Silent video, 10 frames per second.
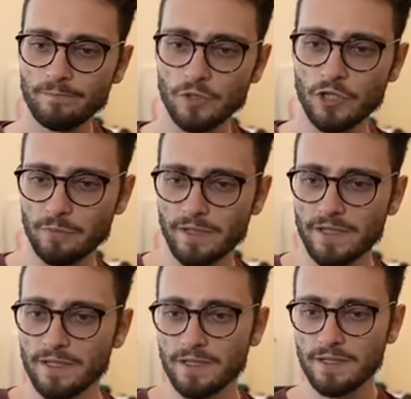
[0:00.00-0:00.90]
You can be,
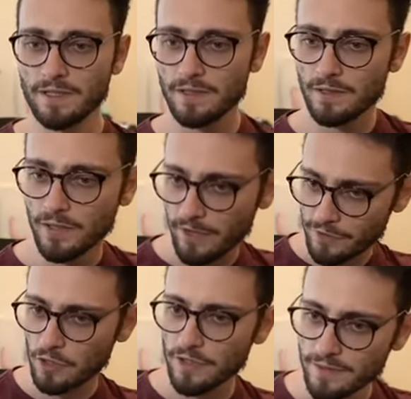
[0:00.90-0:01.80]
you can have
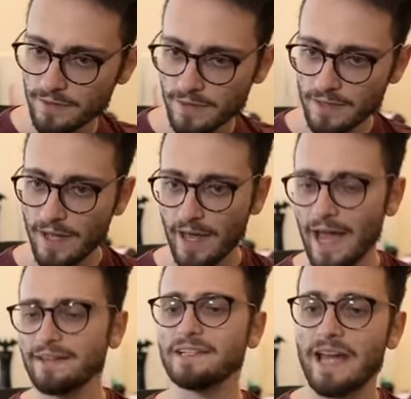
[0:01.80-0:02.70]
certain
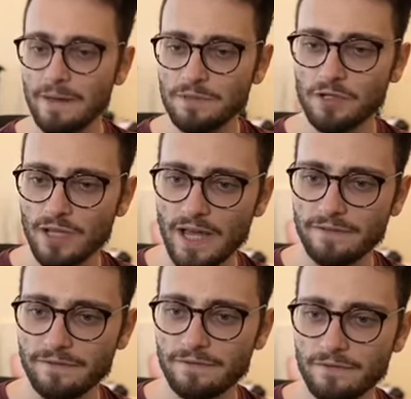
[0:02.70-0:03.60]
handicaps in your
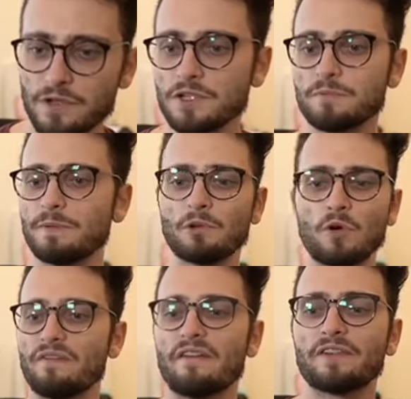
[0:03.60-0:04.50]
life versus people who
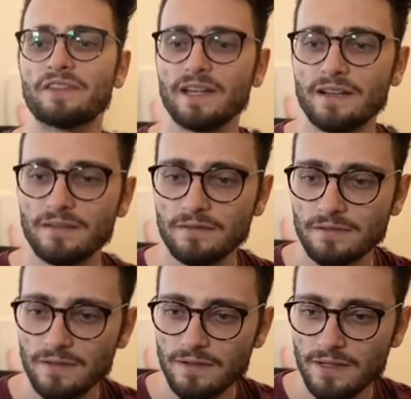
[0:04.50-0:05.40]
have everything.
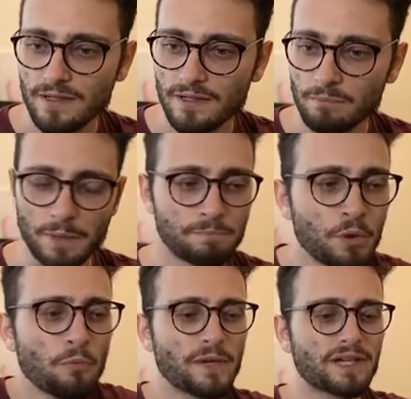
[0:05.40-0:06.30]
But
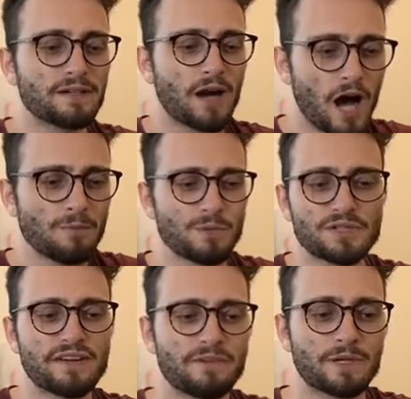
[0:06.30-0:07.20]
pooping
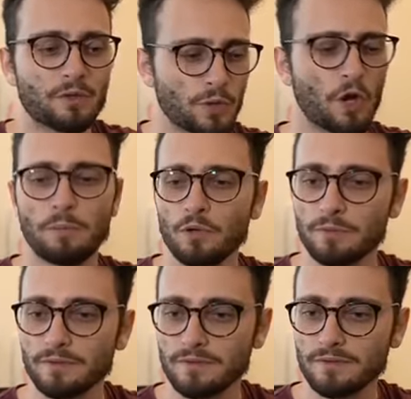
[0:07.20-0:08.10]
humbles everybody. We all poop.
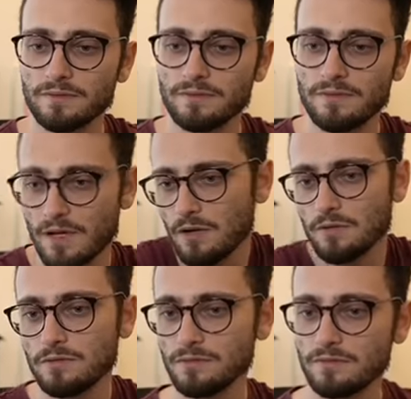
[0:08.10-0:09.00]

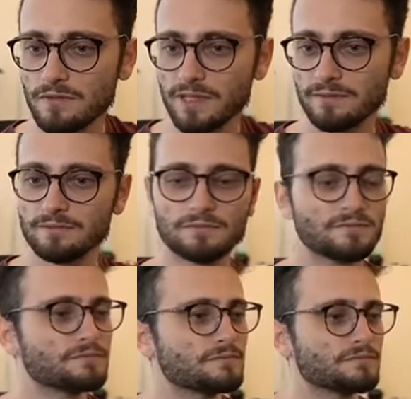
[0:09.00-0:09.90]
So, right?
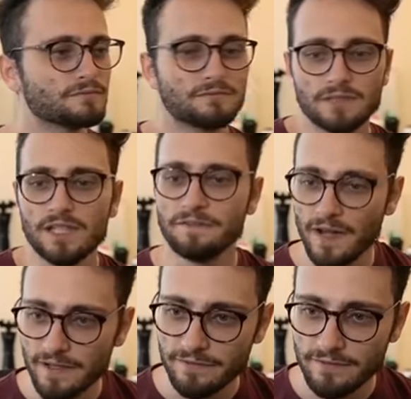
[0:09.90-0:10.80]
E
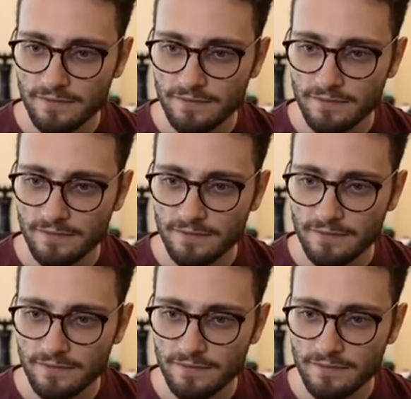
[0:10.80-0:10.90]
five.